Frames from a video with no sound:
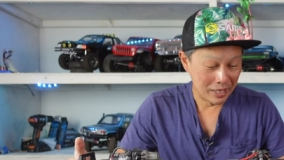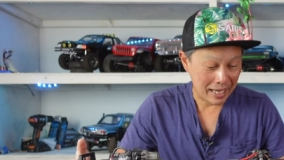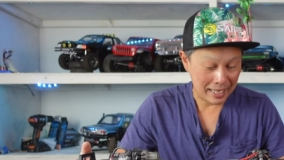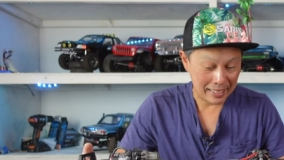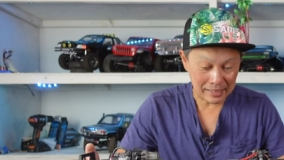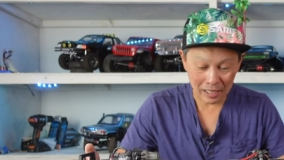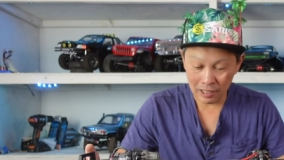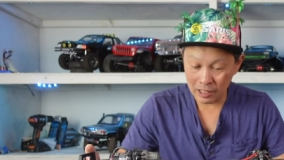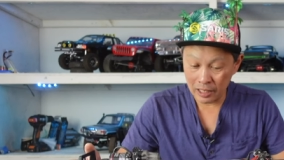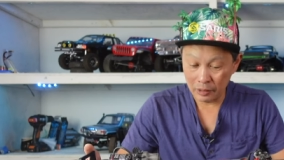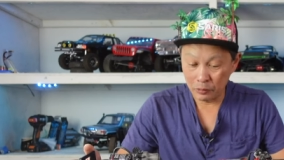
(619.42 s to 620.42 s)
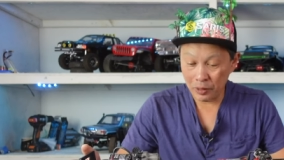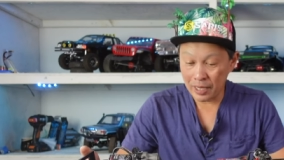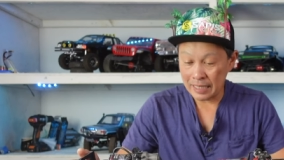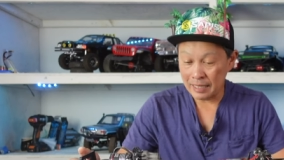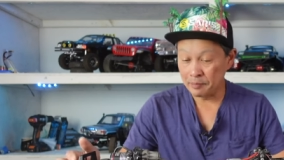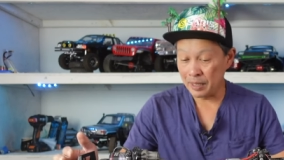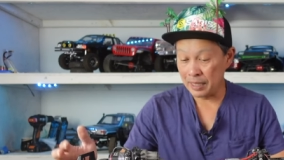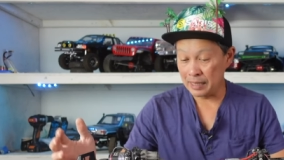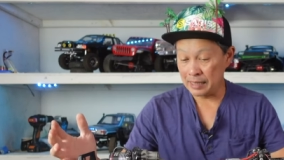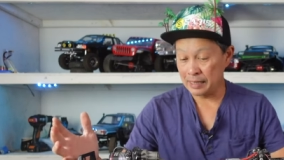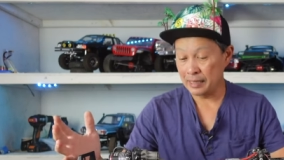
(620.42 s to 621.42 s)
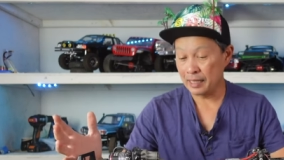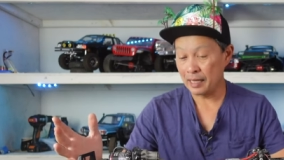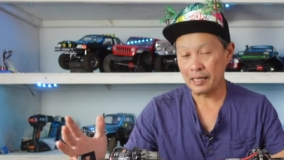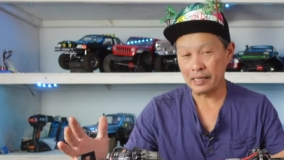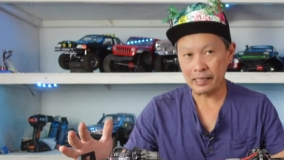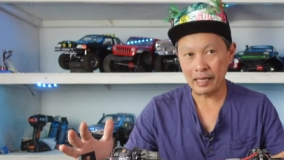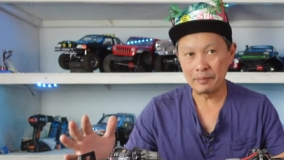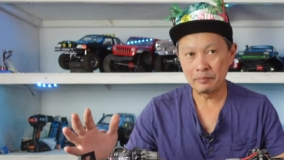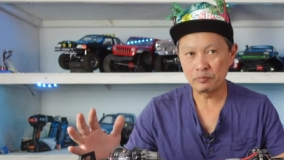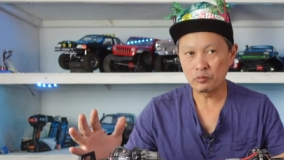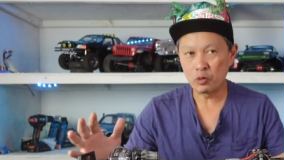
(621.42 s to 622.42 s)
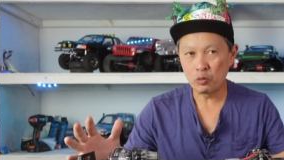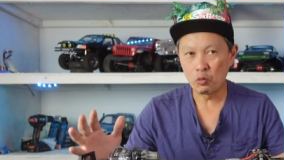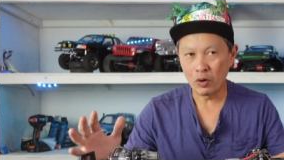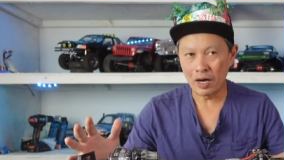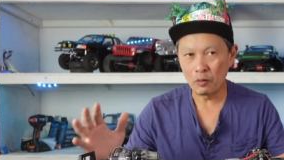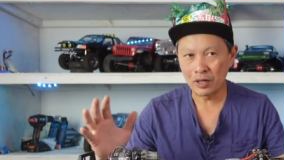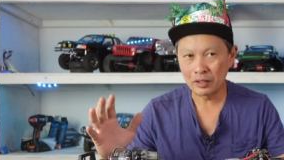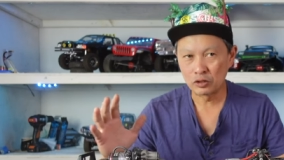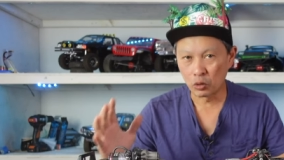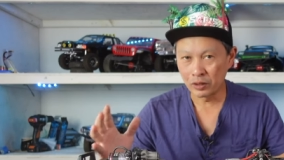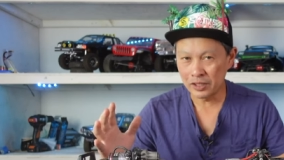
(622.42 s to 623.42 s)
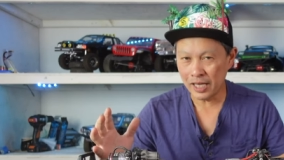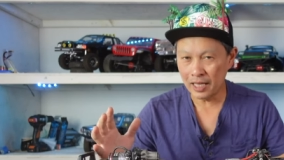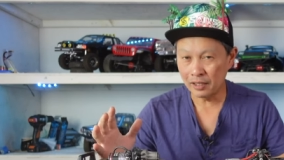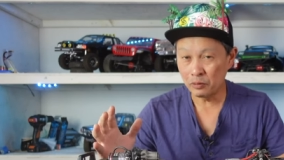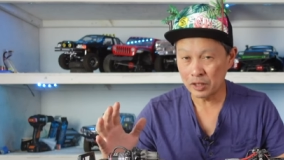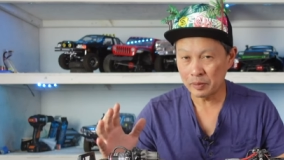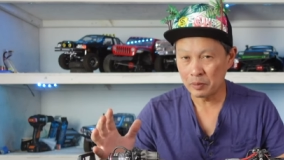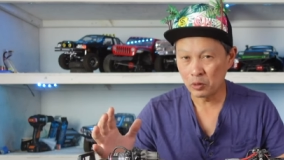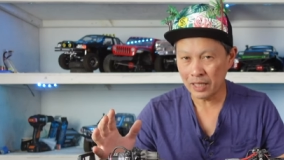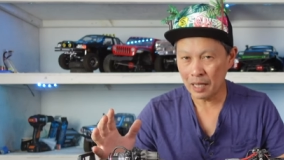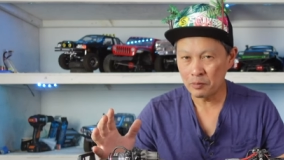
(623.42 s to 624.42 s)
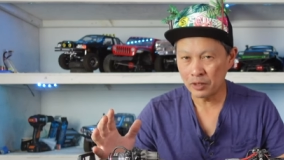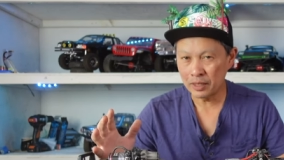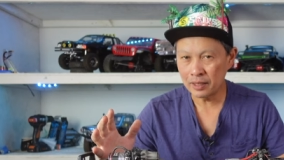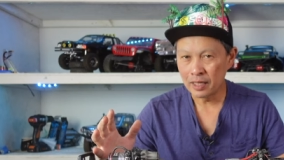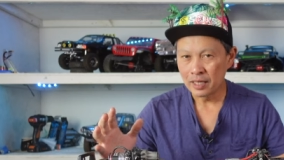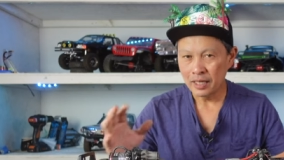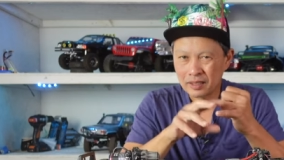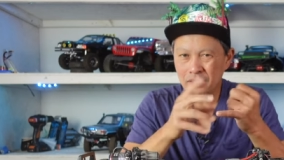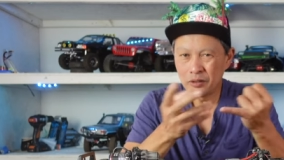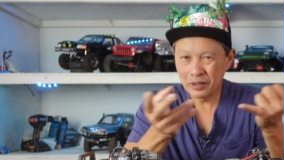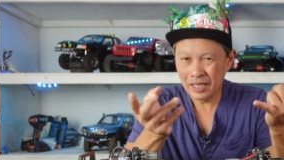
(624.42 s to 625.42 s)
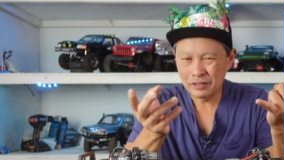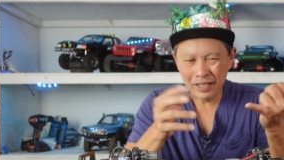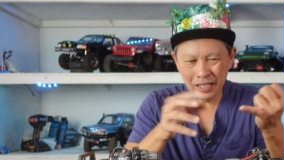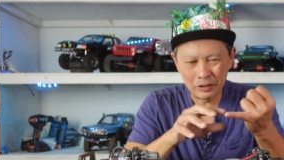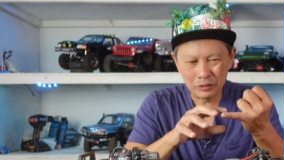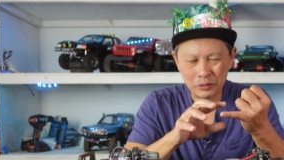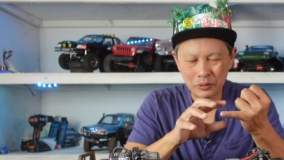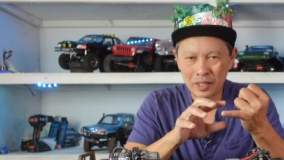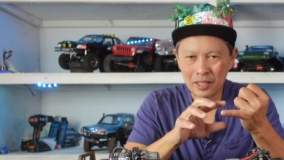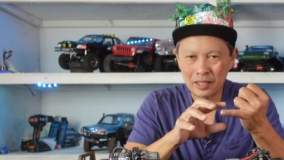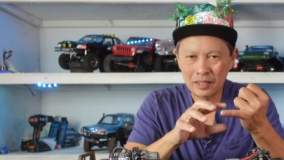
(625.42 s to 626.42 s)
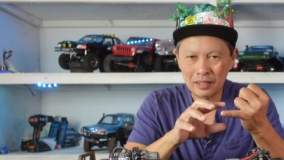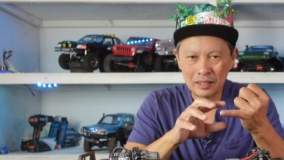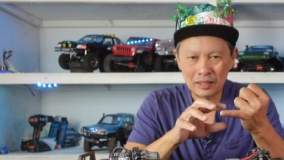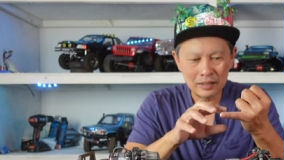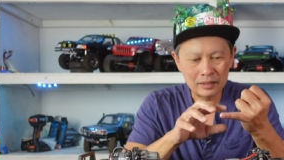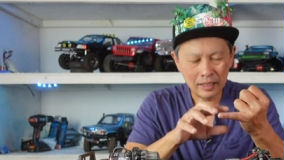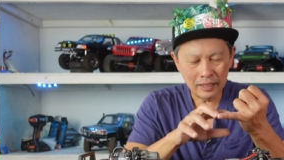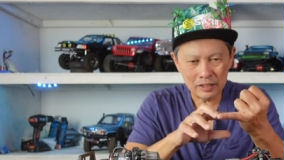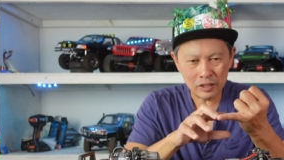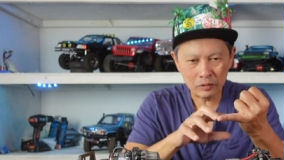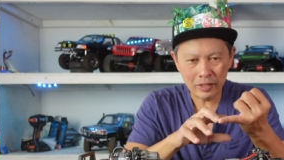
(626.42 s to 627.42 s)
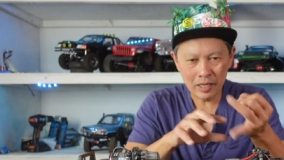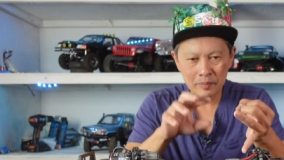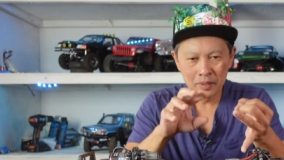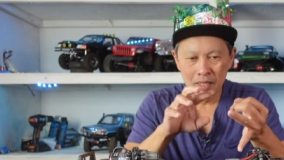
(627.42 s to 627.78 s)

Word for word: guys are: I am, uh, I, I'm, I want to grow the channel. I want to spend more time with it. Do you guys value uh, an Instagram?